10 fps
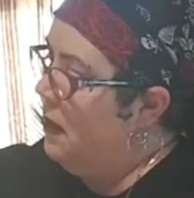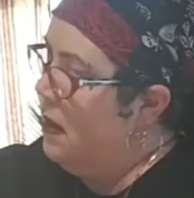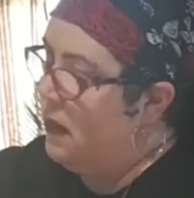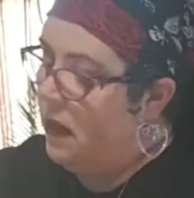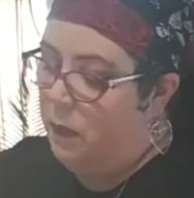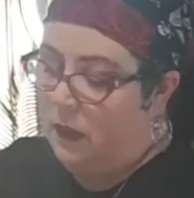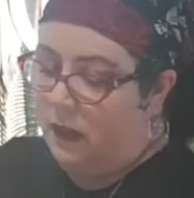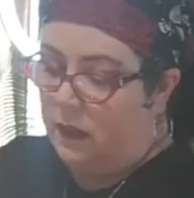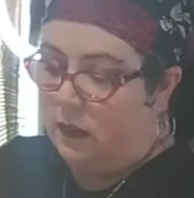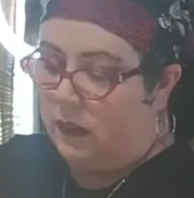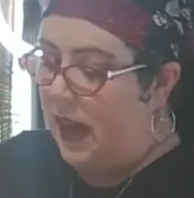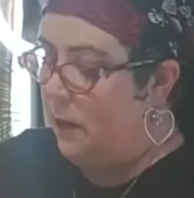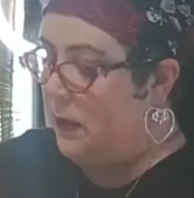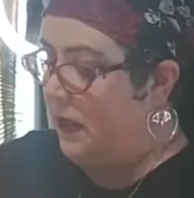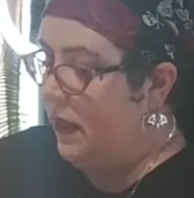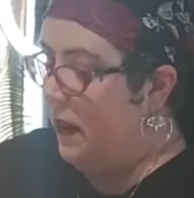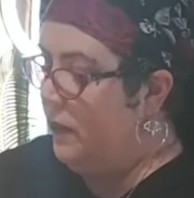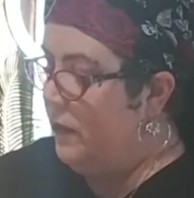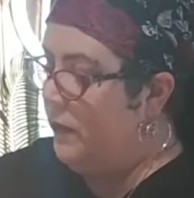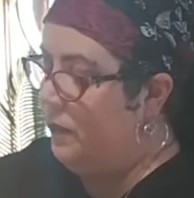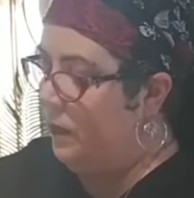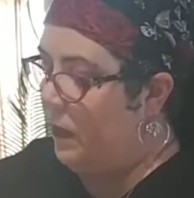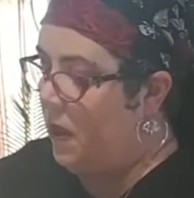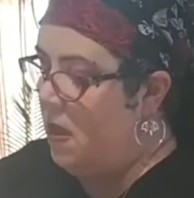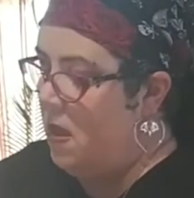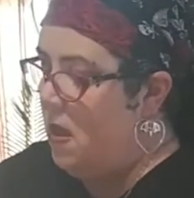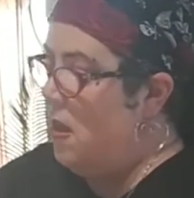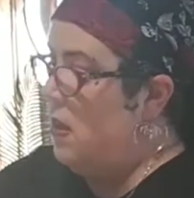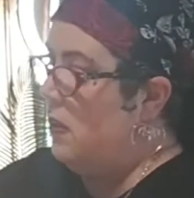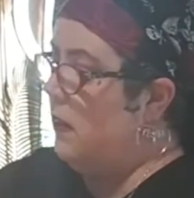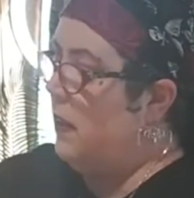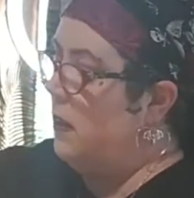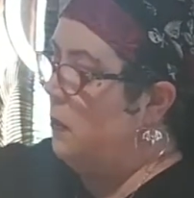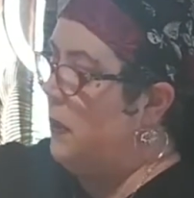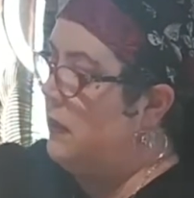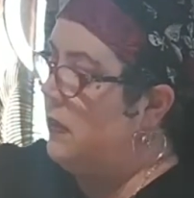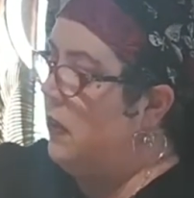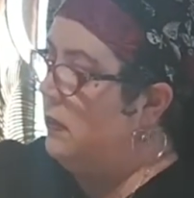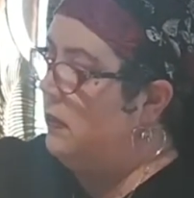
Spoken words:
Couple of little taps in there. Little bit of salt.